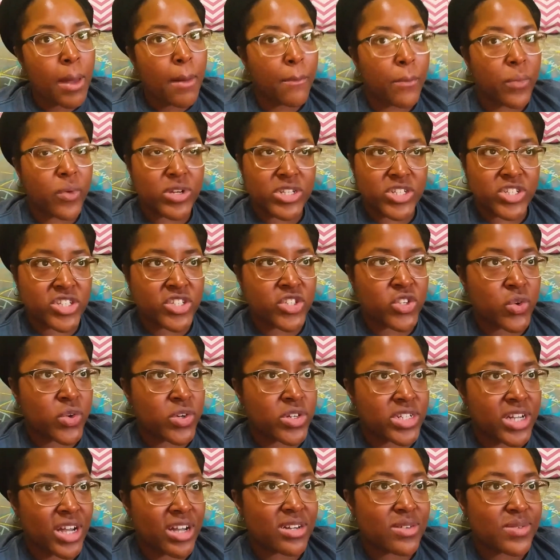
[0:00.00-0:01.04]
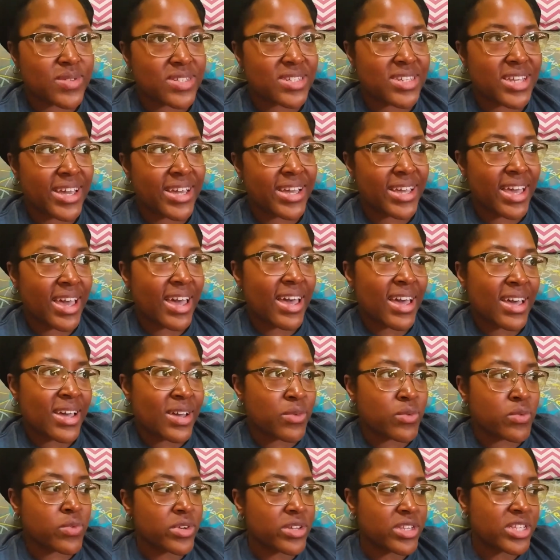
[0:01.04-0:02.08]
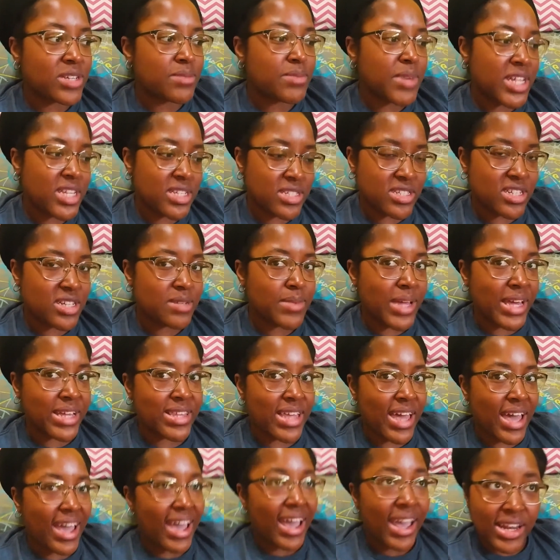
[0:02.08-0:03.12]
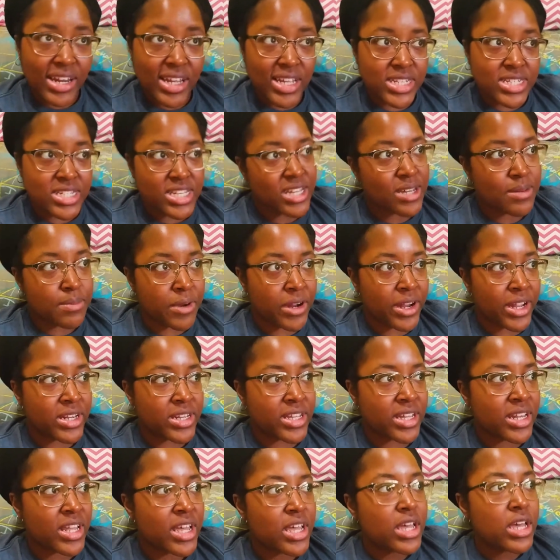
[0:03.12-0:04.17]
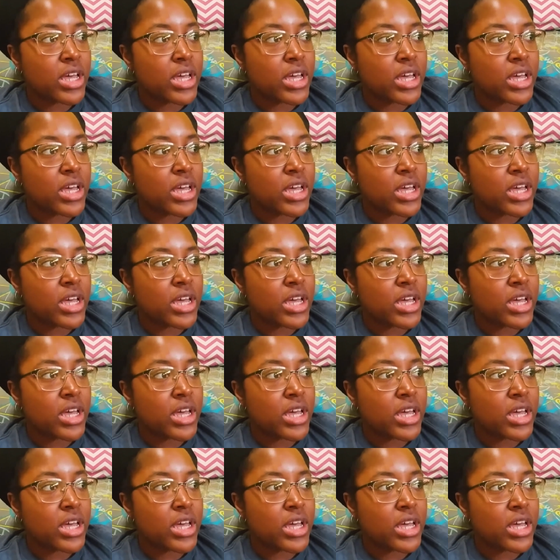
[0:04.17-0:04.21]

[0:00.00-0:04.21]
Which Jordana was like, yeah, it really made it seem like that, and it did, Brandon.